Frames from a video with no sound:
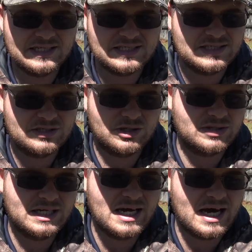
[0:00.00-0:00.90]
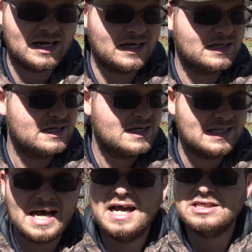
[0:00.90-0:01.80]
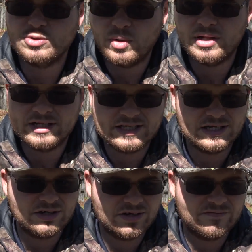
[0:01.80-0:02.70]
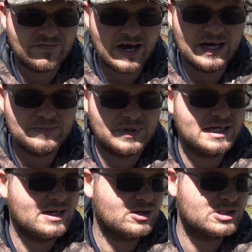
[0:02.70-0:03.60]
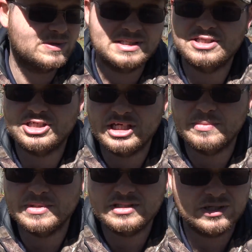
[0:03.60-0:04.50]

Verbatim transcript: It's certainly not uh, the highest quality thing you're going to find, but it also isn't the cheapest.